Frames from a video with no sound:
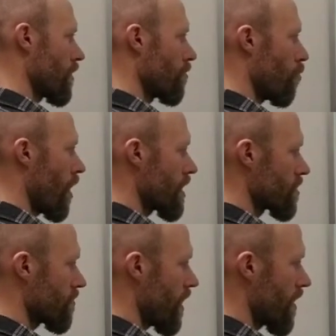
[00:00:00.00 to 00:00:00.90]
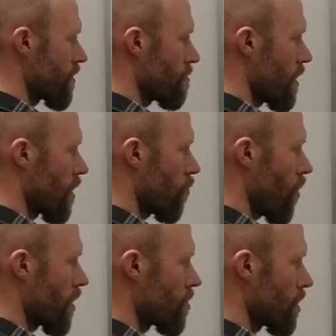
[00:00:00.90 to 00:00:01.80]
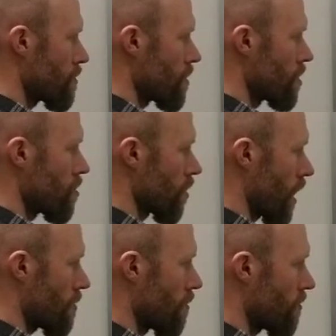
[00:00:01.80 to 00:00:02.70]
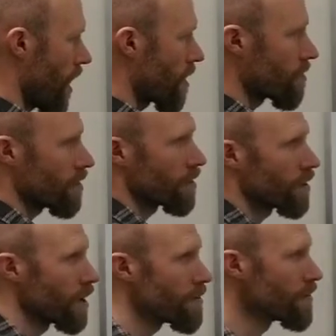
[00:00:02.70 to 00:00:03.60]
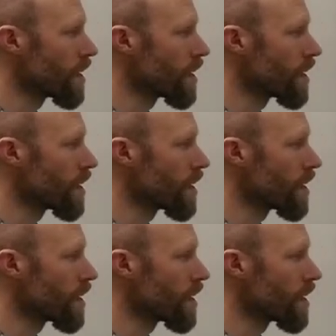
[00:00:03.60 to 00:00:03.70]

if y is 5, then my y-intercept is 0, comma 5. All right.